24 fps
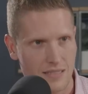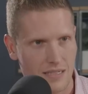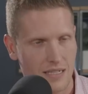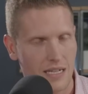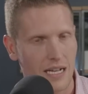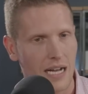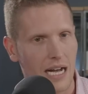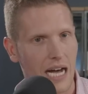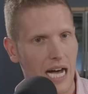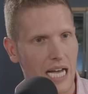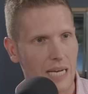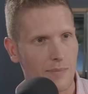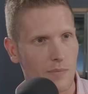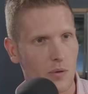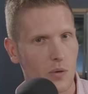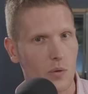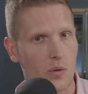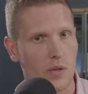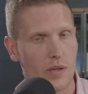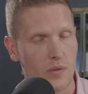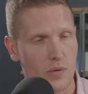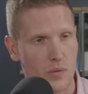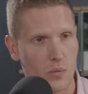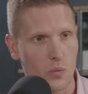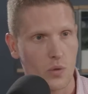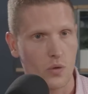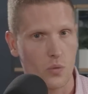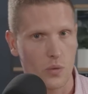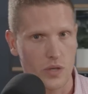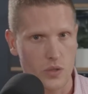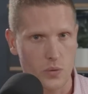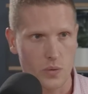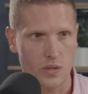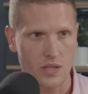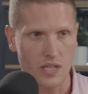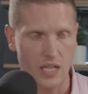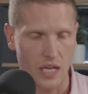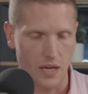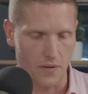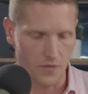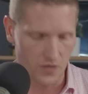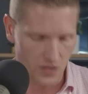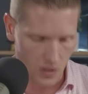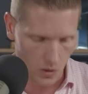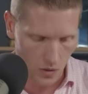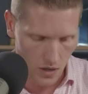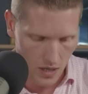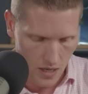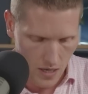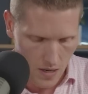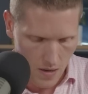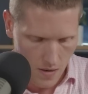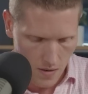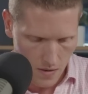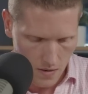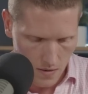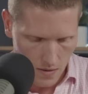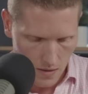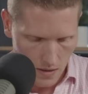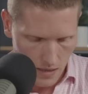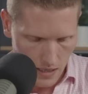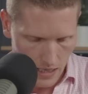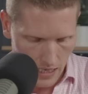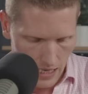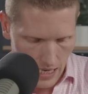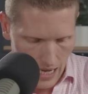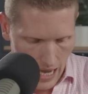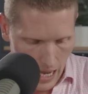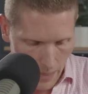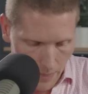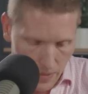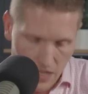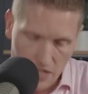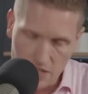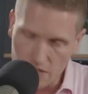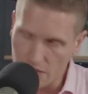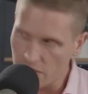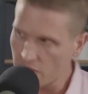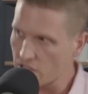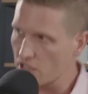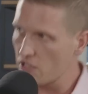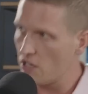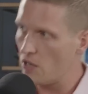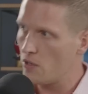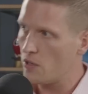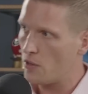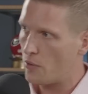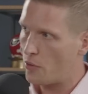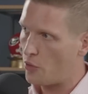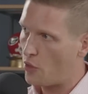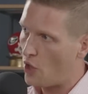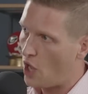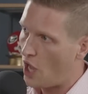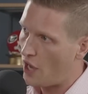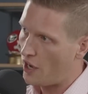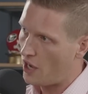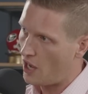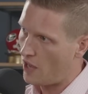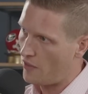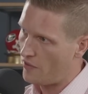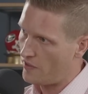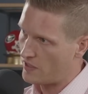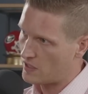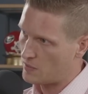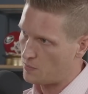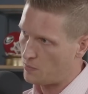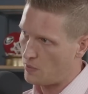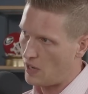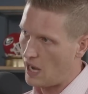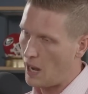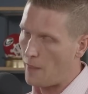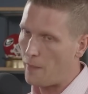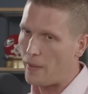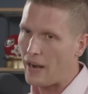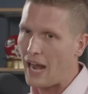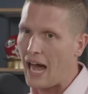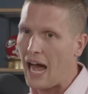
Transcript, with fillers: economy with, with which we live. So uh, I'd be curious to know your thought on this, Brian, but